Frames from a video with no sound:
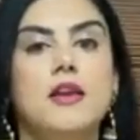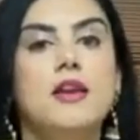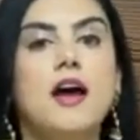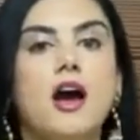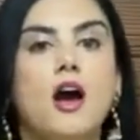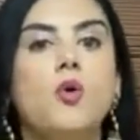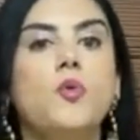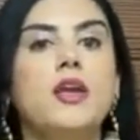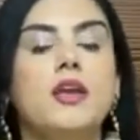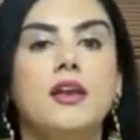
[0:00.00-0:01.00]
Now
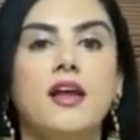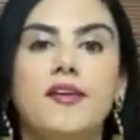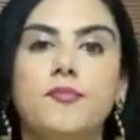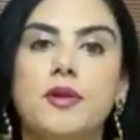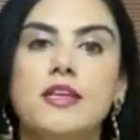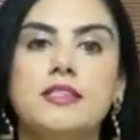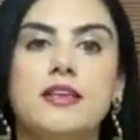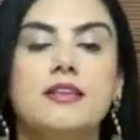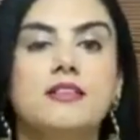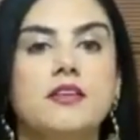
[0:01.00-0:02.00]
we can have breast
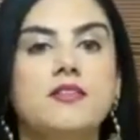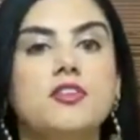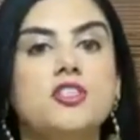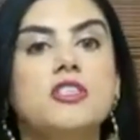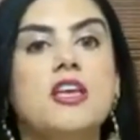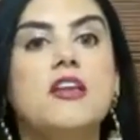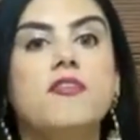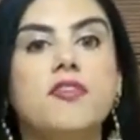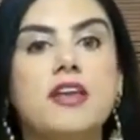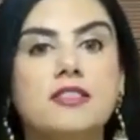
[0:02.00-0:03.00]
cancer which is
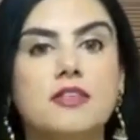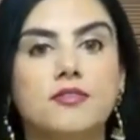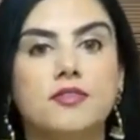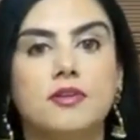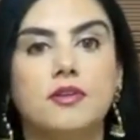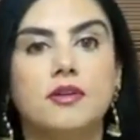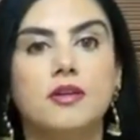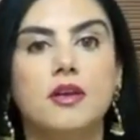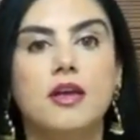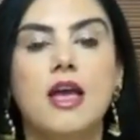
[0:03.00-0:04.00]
invasive
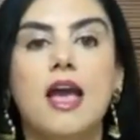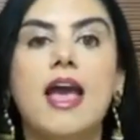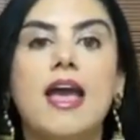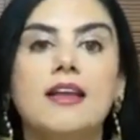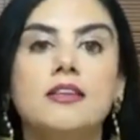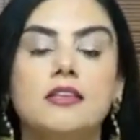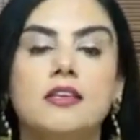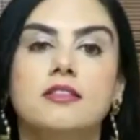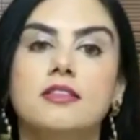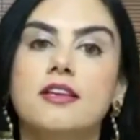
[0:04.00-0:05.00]
and
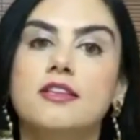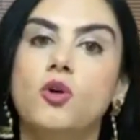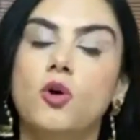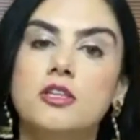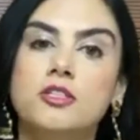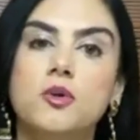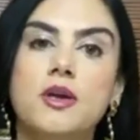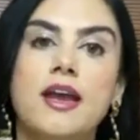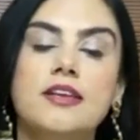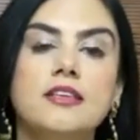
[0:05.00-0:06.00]
there is also
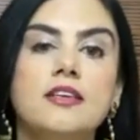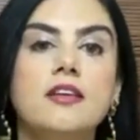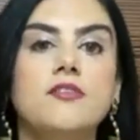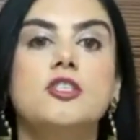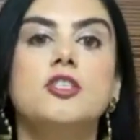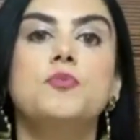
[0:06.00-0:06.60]
a category which